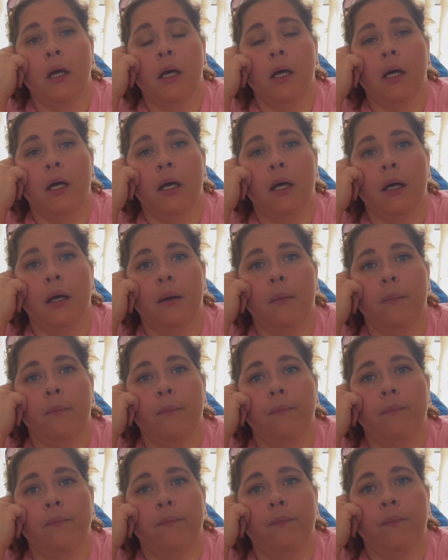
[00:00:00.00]

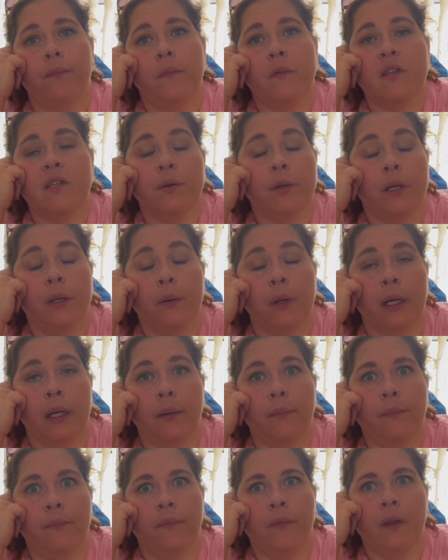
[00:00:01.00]
So
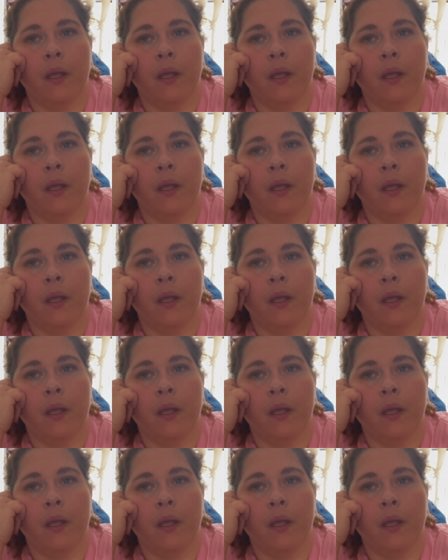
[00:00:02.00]
anyway,